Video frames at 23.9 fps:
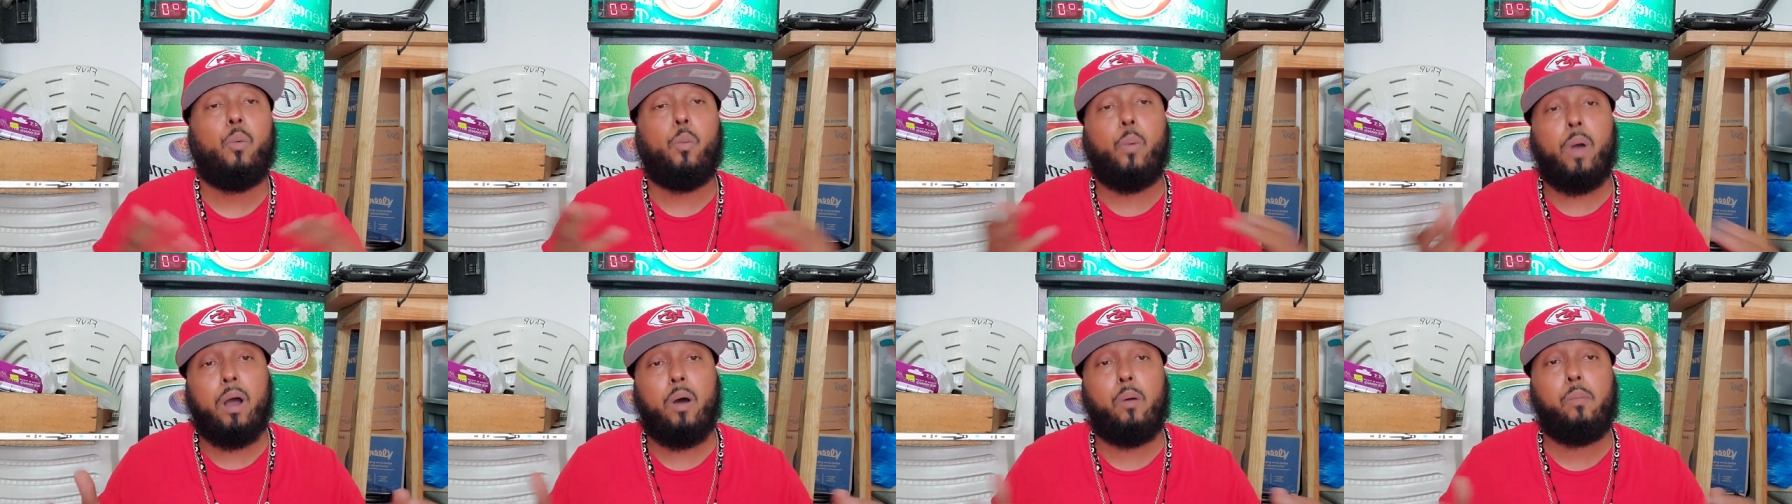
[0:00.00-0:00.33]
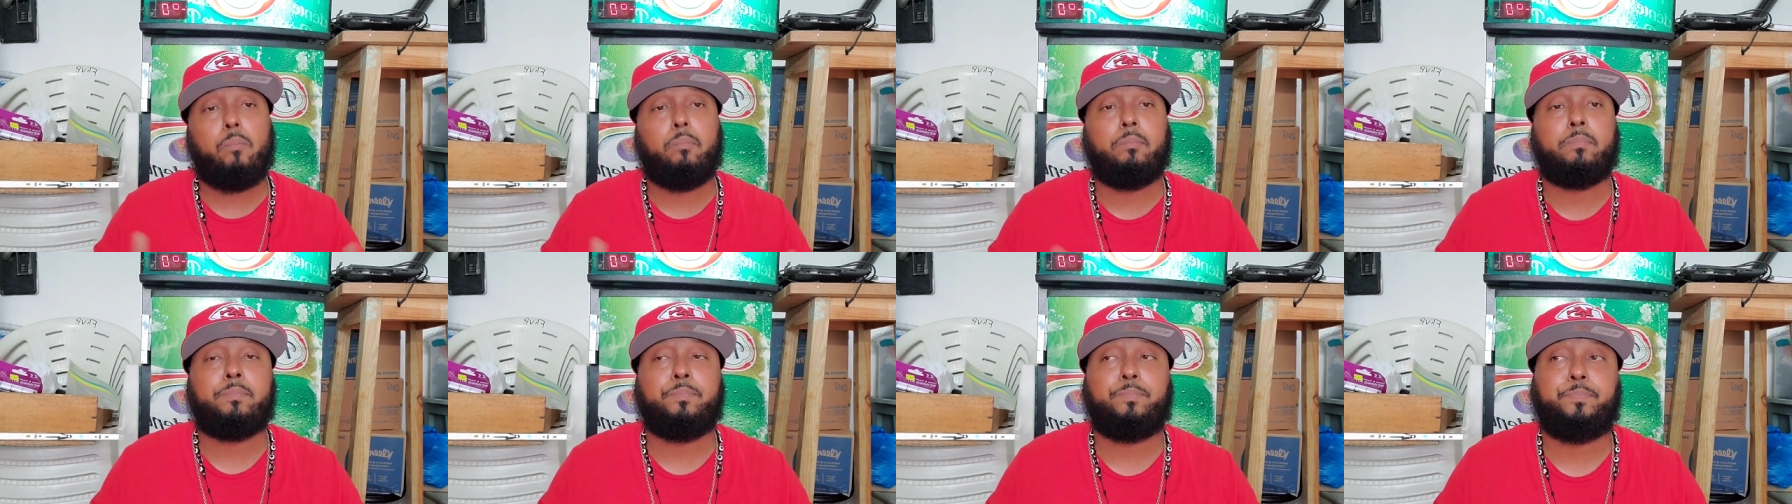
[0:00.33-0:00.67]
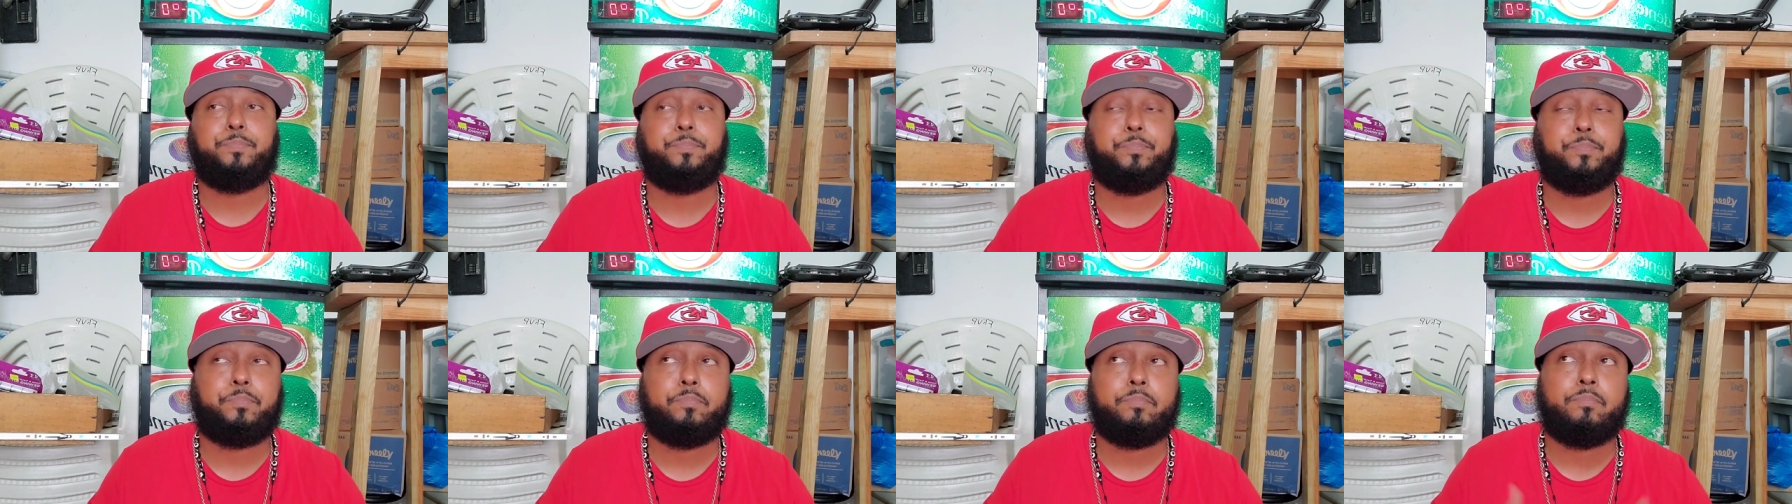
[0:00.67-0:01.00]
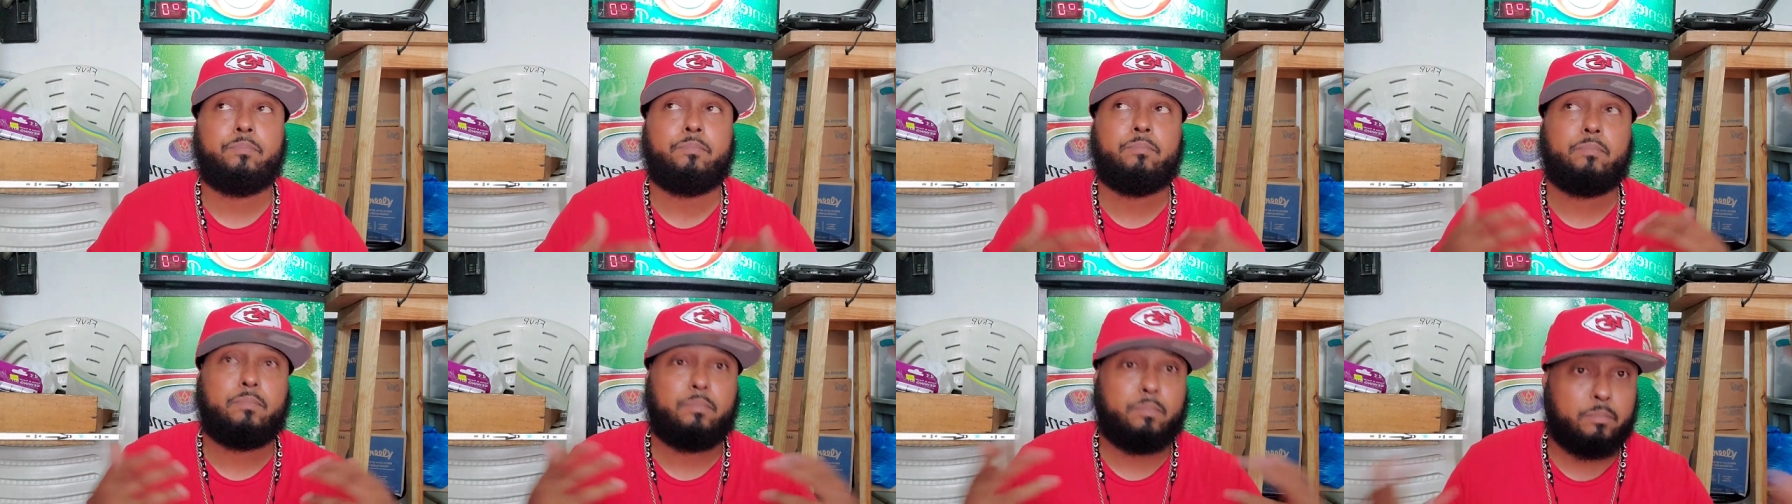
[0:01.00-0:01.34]
Well,
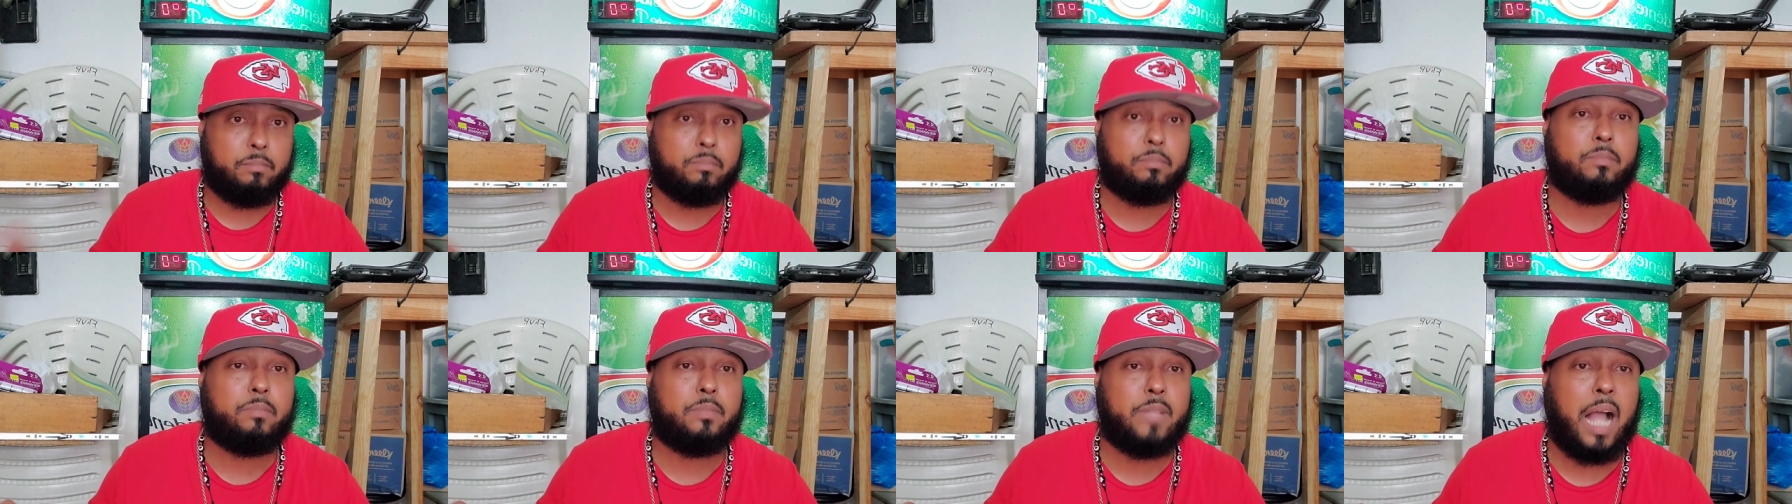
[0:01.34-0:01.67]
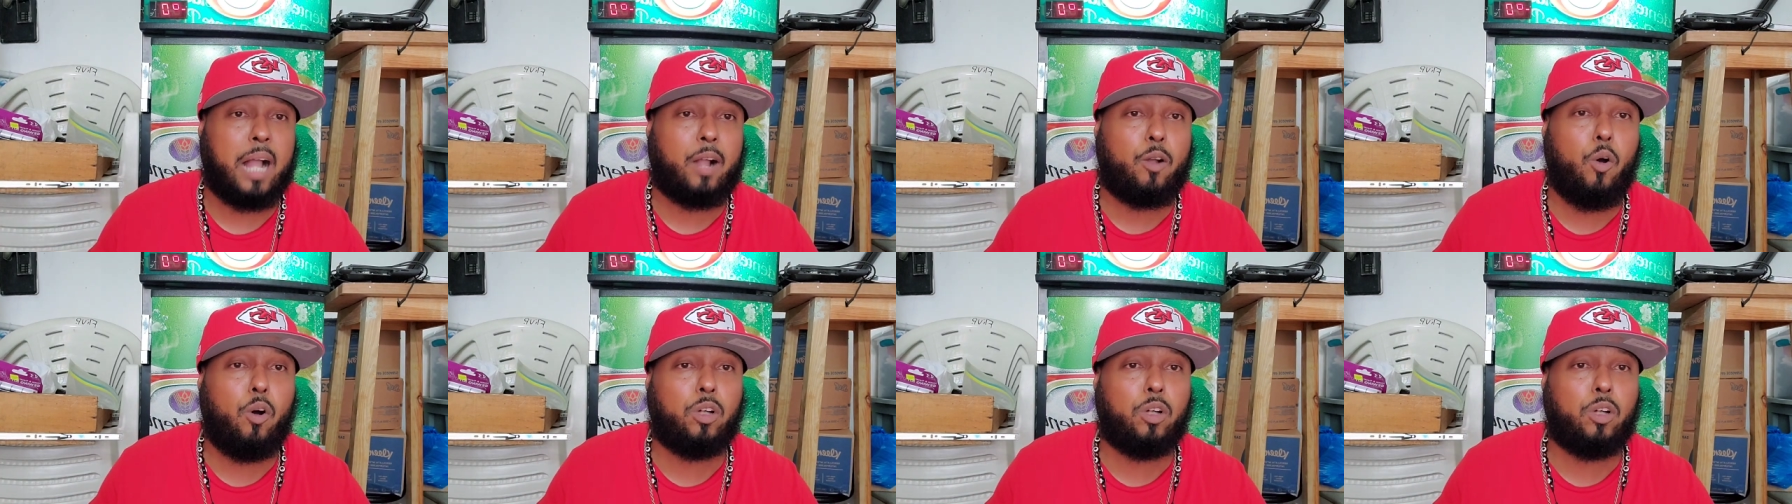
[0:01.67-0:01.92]
I